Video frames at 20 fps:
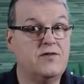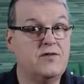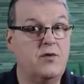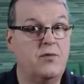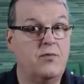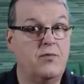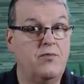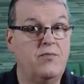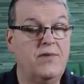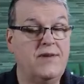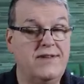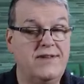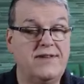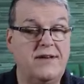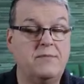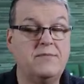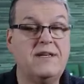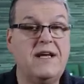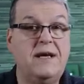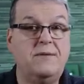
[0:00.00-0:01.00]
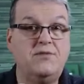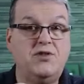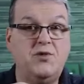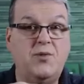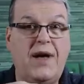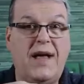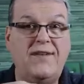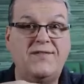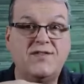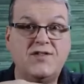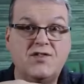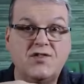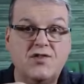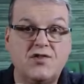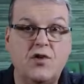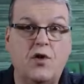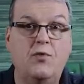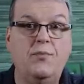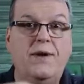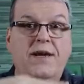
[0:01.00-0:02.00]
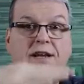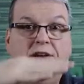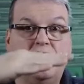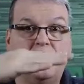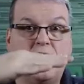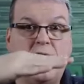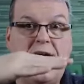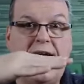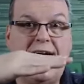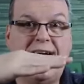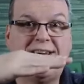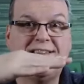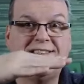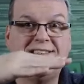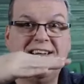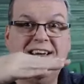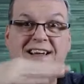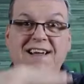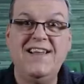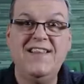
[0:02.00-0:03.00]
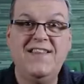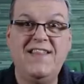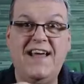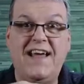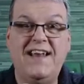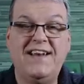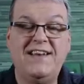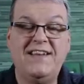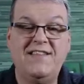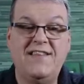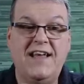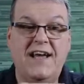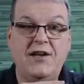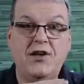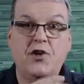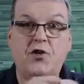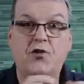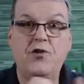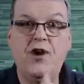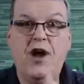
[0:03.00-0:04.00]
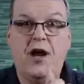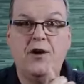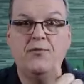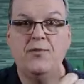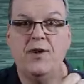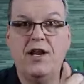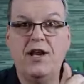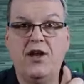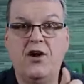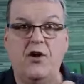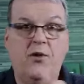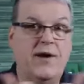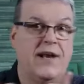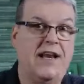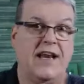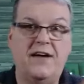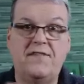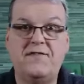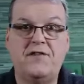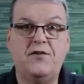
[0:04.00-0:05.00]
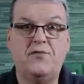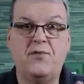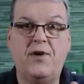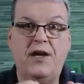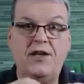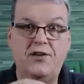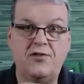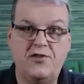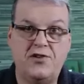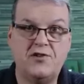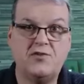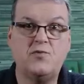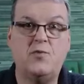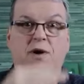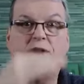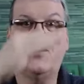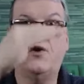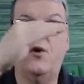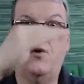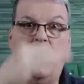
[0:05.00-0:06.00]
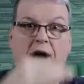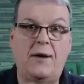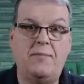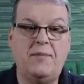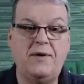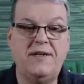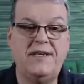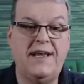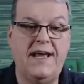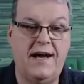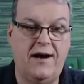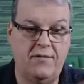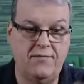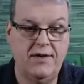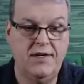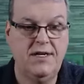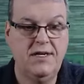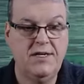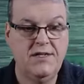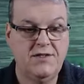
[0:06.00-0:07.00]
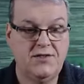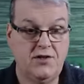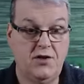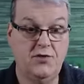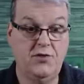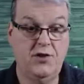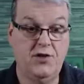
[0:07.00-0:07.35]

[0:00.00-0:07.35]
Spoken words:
So sometimes you have so many tracks that you're not really going left and right. You just want to go up and down. So